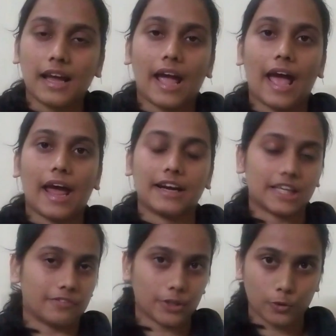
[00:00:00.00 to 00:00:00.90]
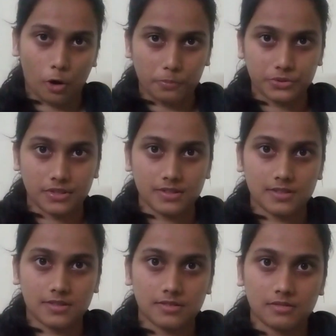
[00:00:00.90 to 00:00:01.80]
and giving you
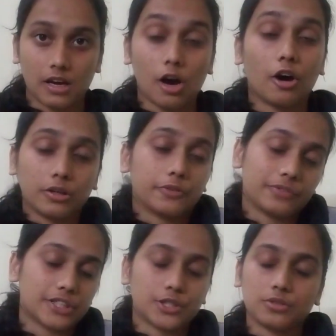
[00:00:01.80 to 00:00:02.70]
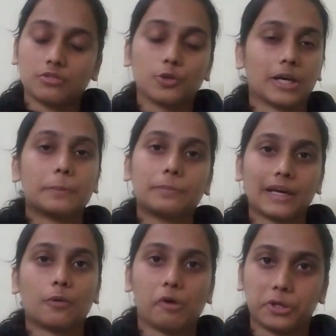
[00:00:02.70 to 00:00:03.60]
options out of which you can pick
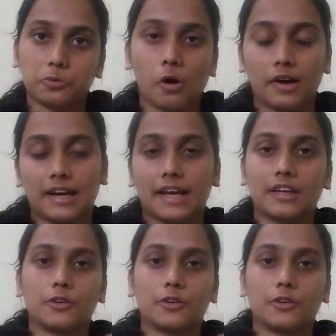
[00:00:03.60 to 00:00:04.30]
what you want, like,